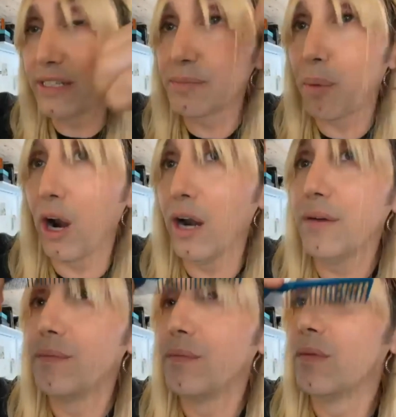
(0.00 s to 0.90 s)
part.
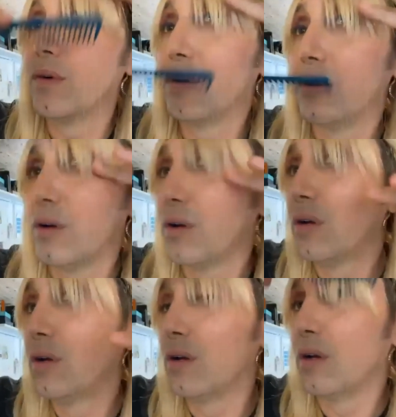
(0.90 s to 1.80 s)

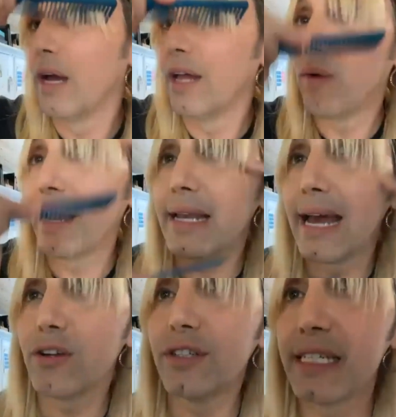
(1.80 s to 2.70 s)
And right now
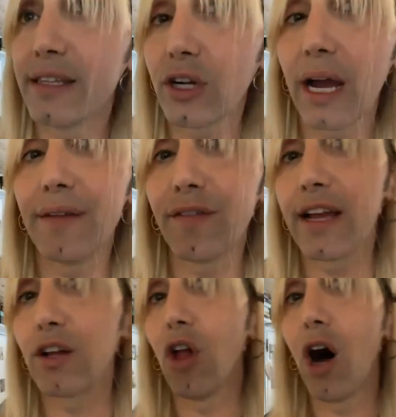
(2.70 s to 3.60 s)
you see they're kind of
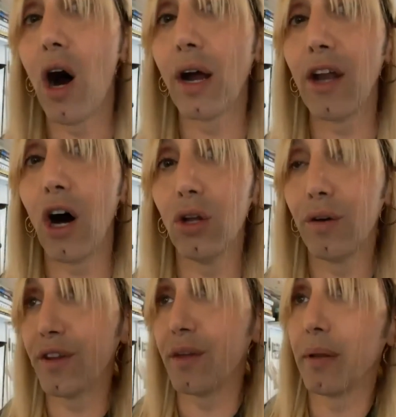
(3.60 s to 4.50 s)
like long and all
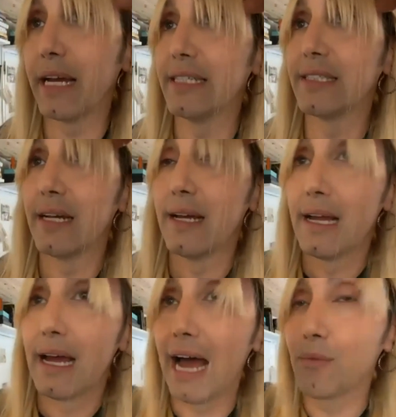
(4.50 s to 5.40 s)
over the place.
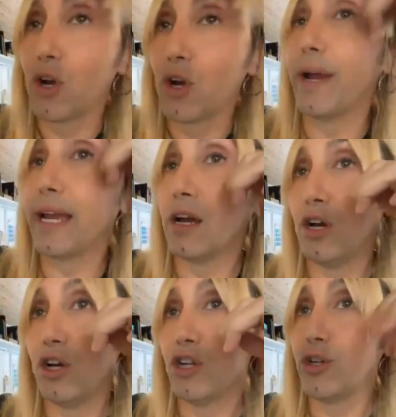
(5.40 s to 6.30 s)
I'm going
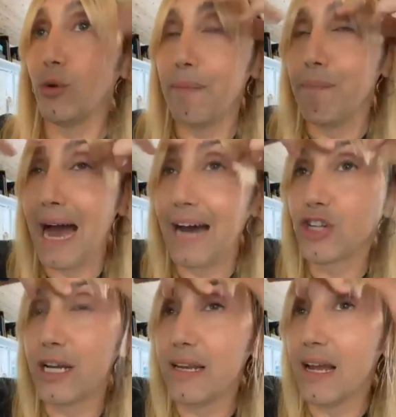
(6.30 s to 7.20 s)
to
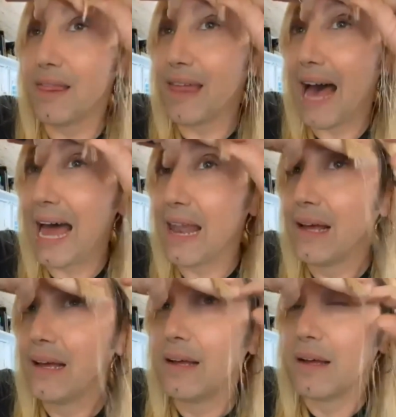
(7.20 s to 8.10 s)
imagine that
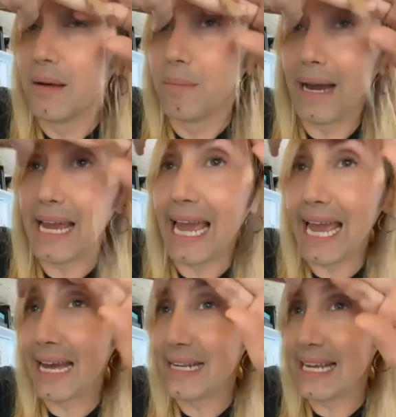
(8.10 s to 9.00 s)
my
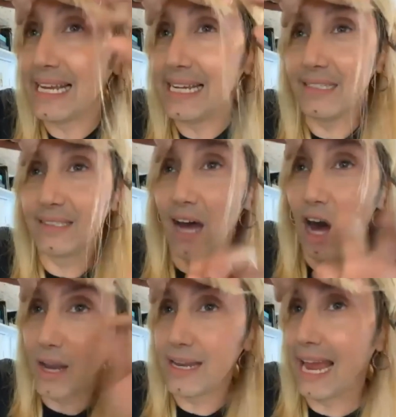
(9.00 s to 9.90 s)
hand is on
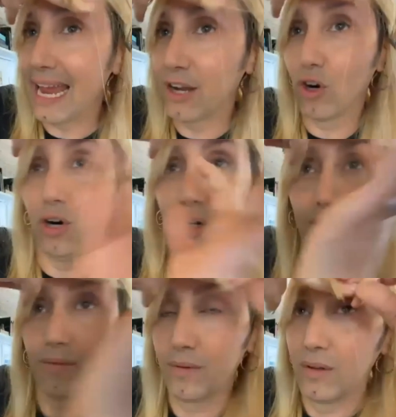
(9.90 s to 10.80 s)
an angle
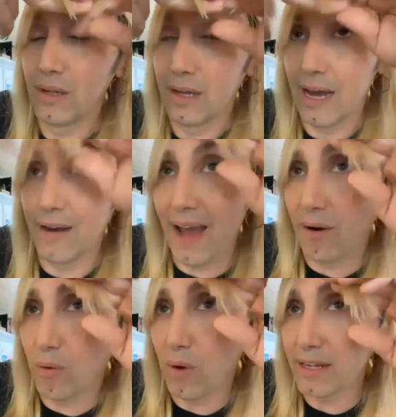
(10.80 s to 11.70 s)
of how I
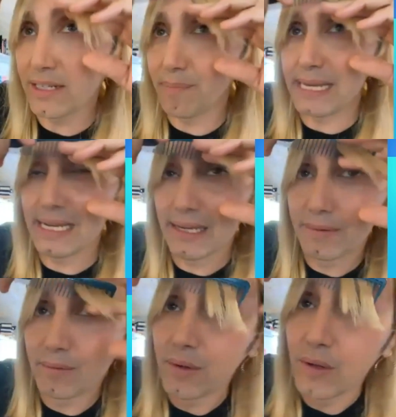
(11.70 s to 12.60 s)
want it to be.
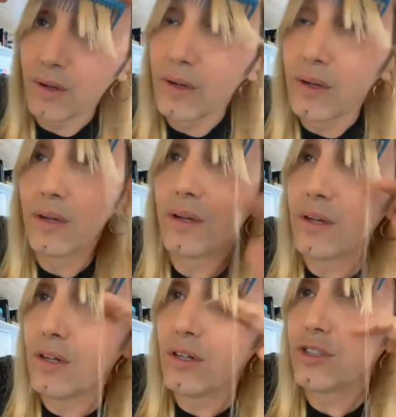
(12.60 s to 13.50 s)

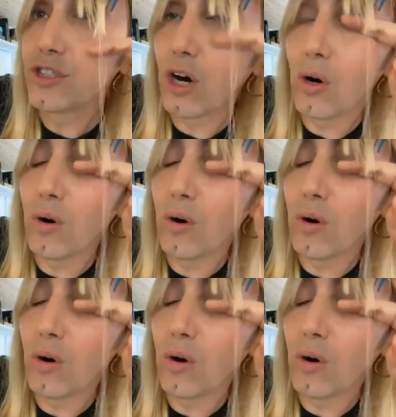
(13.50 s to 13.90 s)
So